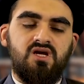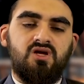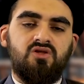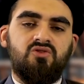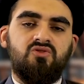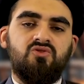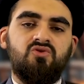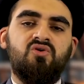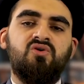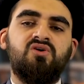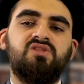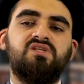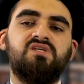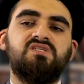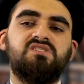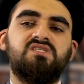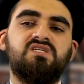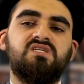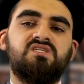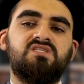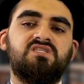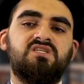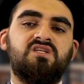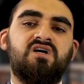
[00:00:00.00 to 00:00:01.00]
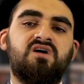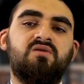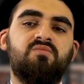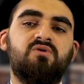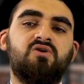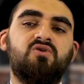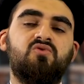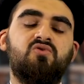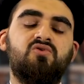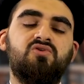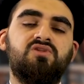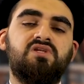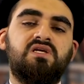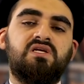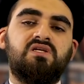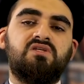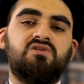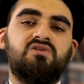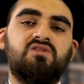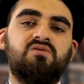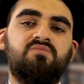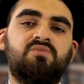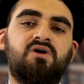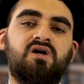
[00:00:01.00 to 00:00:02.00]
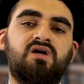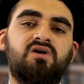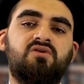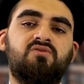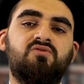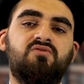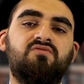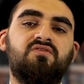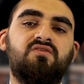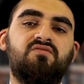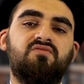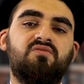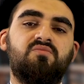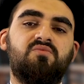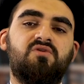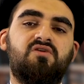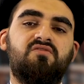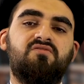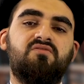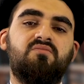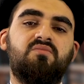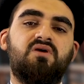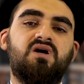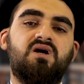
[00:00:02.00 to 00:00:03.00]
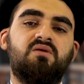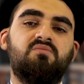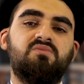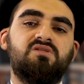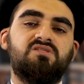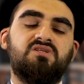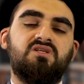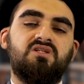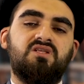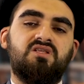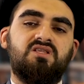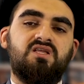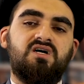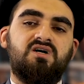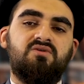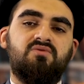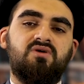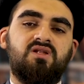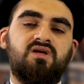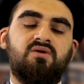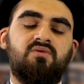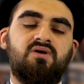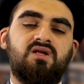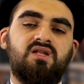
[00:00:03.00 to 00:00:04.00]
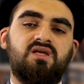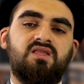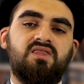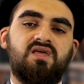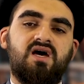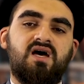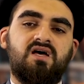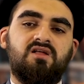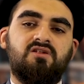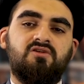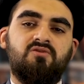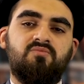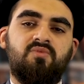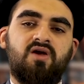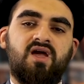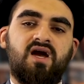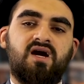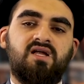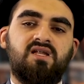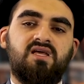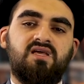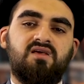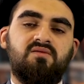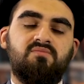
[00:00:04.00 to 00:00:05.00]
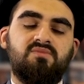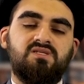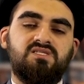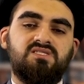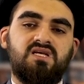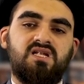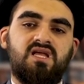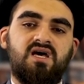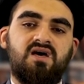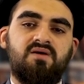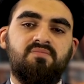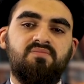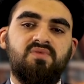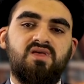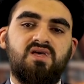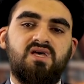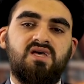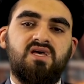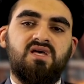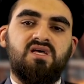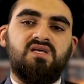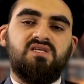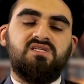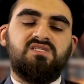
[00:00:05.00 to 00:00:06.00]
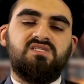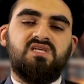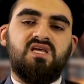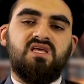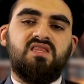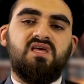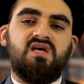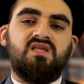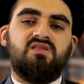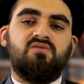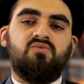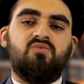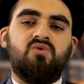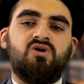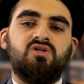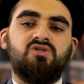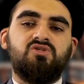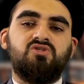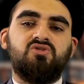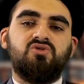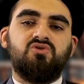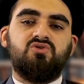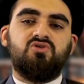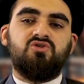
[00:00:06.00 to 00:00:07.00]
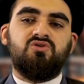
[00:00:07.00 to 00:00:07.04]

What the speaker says: nor does Islam, according to the biography of the Prophet Muhammad sallallahu alaihi wasallam and the Ahlul-Bayt alayhim salam, say that one should